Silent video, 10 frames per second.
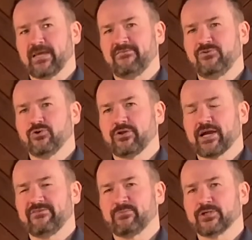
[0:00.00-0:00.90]
if you're the
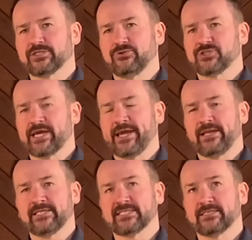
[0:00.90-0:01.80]
kind of person who
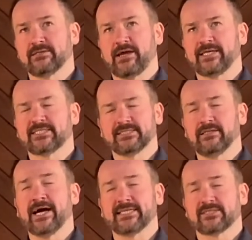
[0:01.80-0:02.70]
say, listen, I
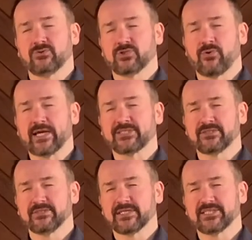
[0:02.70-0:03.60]
still ask those
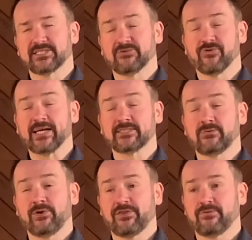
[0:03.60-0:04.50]
questions, I still
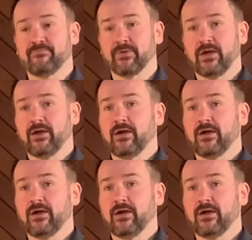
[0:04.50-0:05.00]
wrestle with them,